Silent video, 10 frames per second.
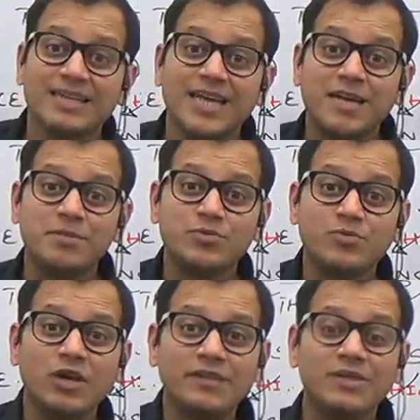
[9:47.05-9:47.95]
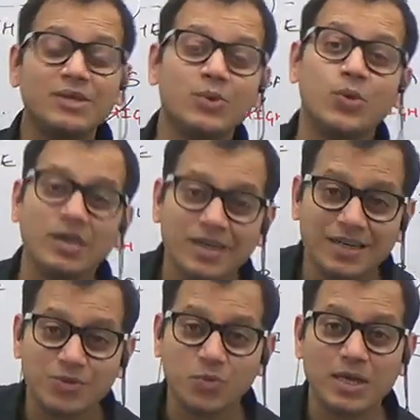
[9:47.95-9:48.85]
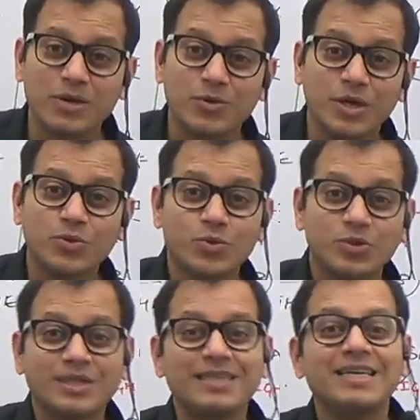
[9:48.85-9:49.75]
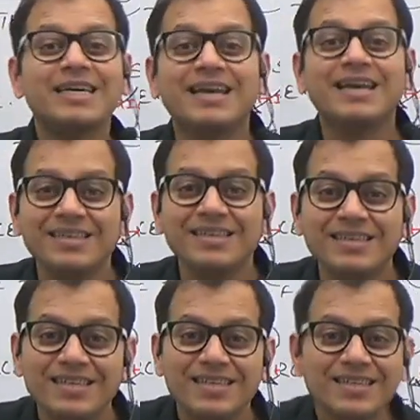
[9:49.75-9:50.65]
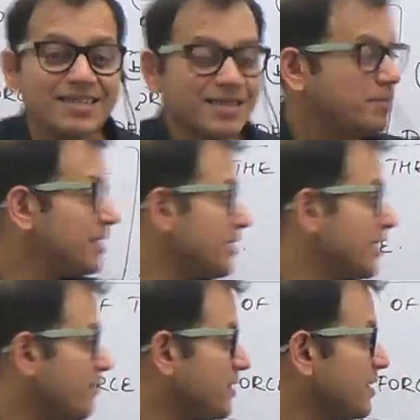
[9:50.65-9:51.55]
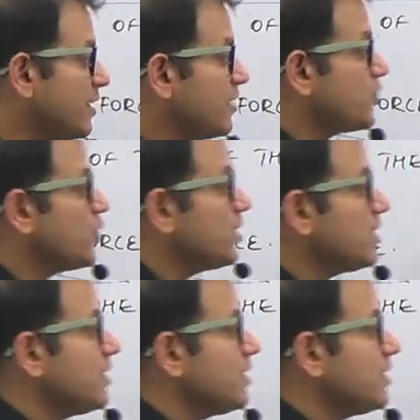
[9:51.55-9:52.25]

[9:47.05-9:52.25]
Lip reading: That means whatever the cold currents we are going to study, they are the subsurface currents. So this